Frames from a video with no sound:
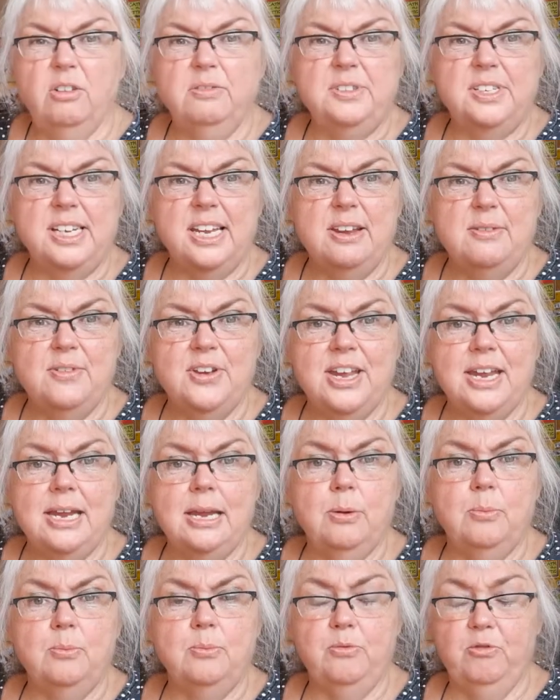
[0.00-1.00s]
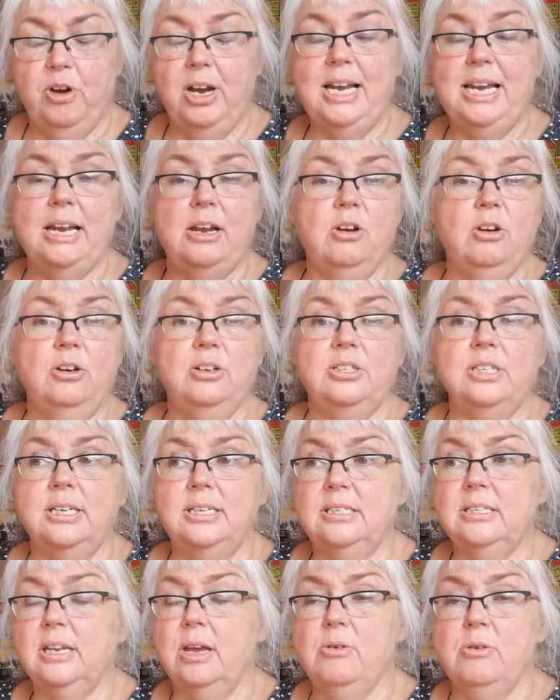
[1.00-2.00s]
TV. Really good.
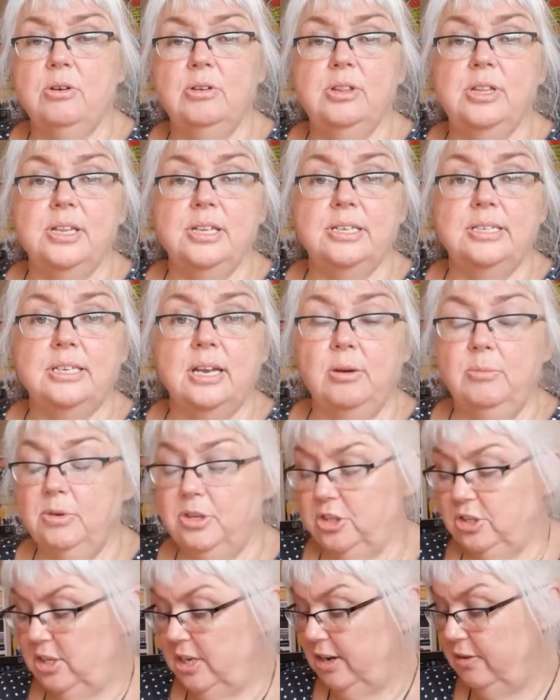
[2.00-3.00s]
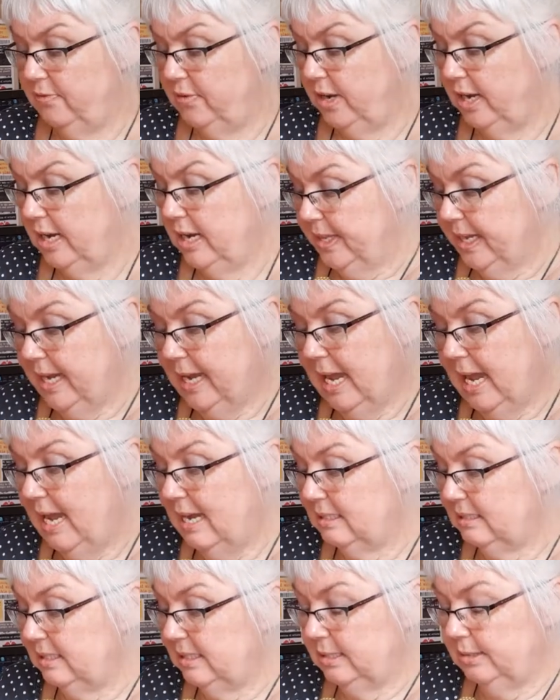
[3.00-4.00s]
So good that there's so much TV. The
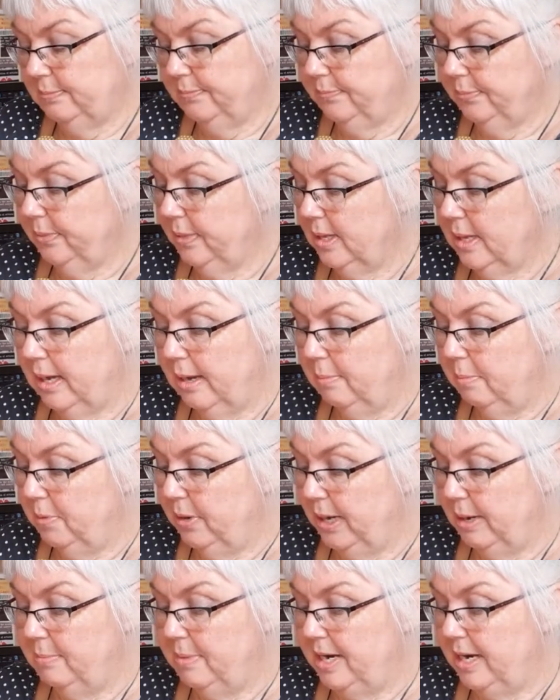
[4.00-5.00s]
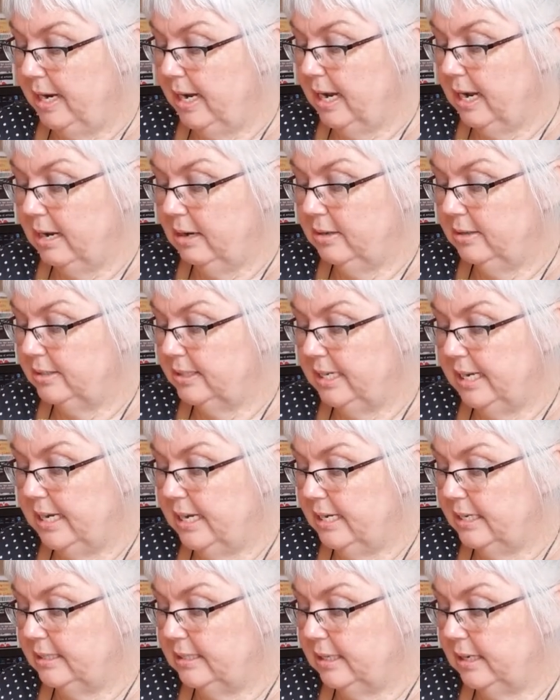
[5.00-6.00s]
cat, I'll put him in again because he
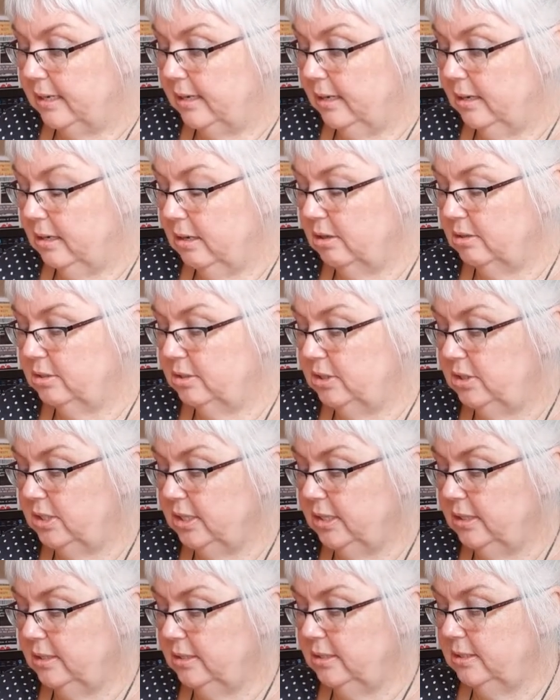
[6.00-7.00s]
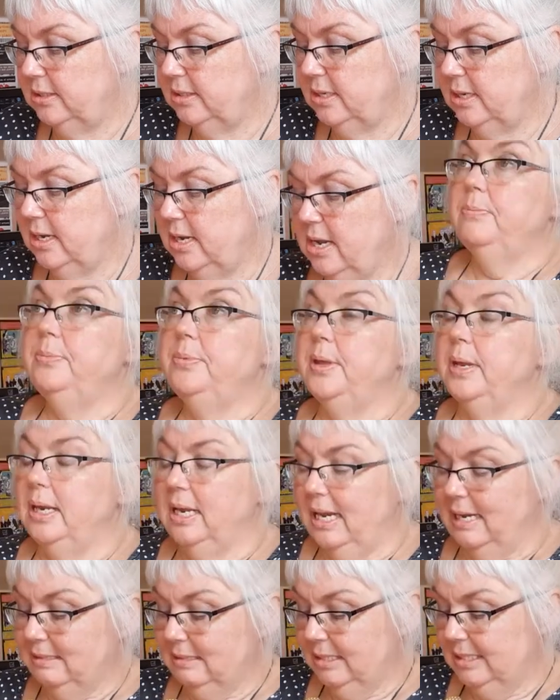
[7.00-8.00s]
is a constant. The
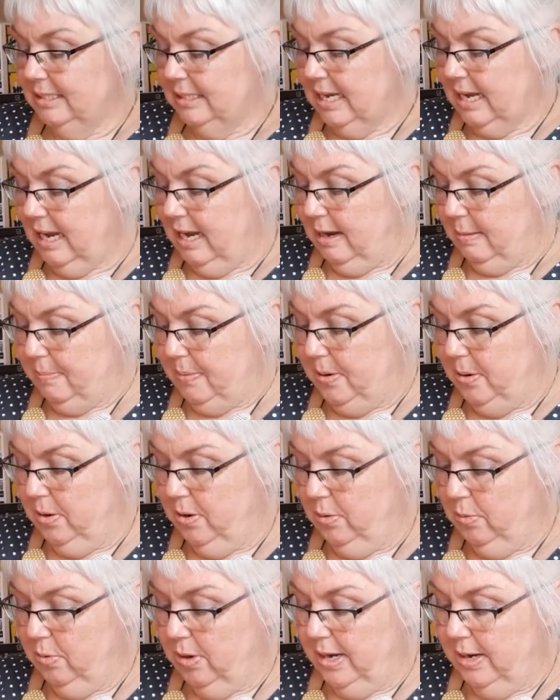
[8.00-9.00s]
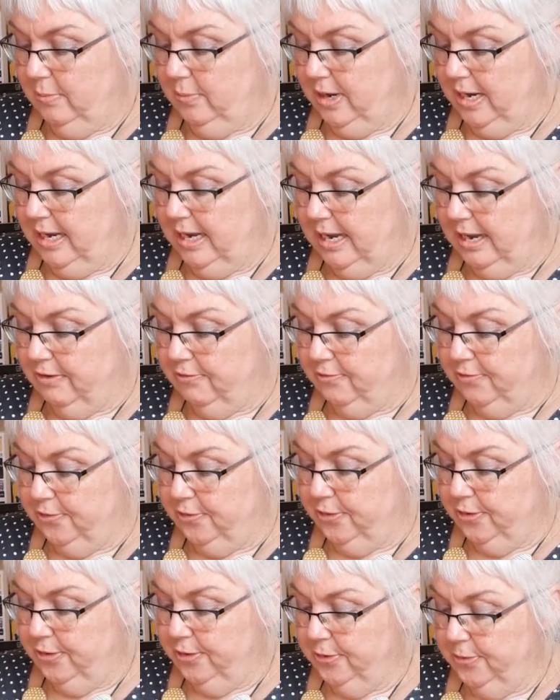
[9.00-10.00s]
landscape where we live.
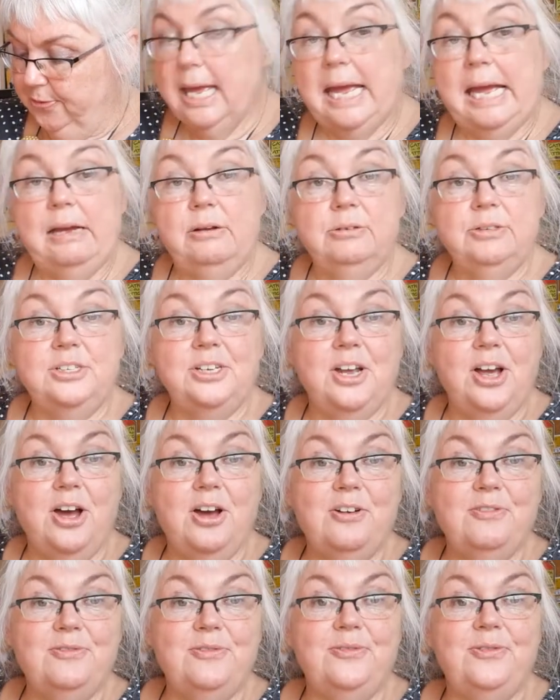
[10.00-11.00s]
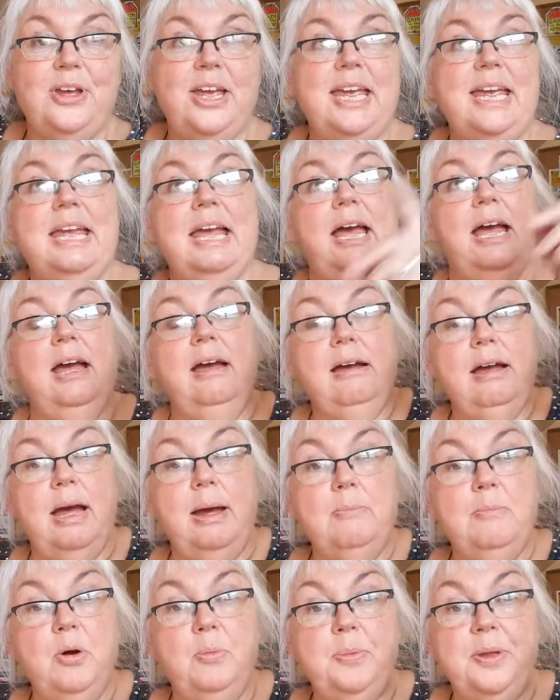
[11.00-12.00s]
Out of here,
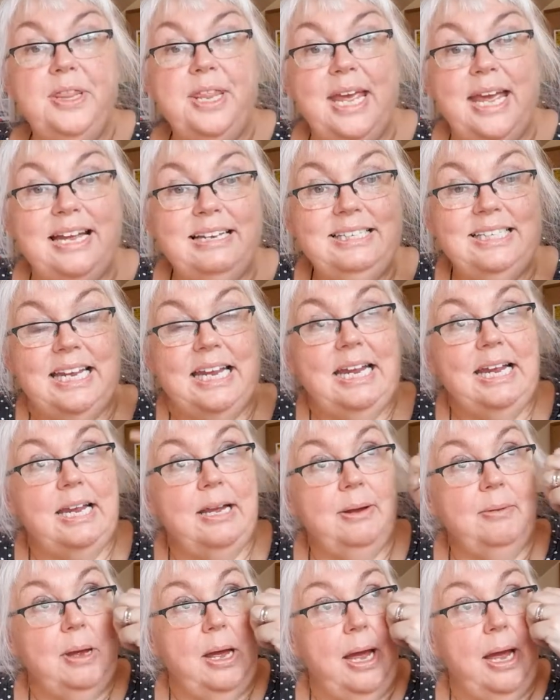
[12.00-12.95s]
I'm up in the attic.